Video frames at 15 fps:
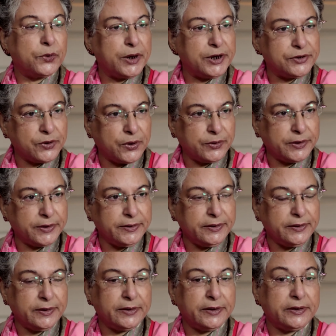great honour,
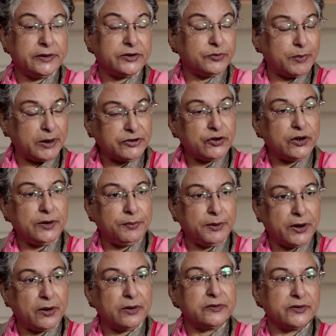and especially
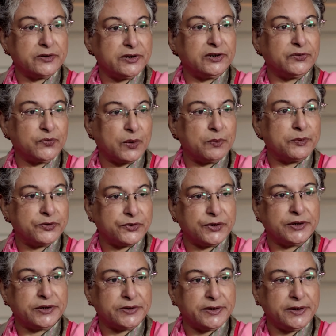because it is from
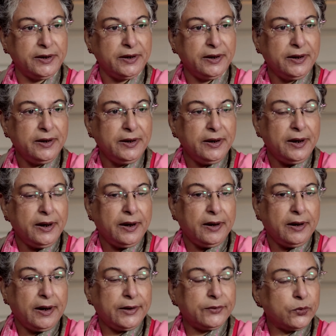Trinity,
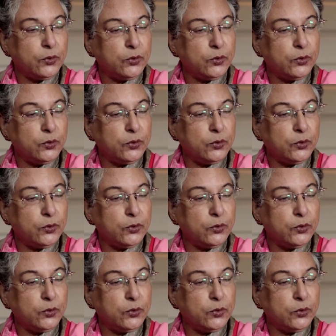and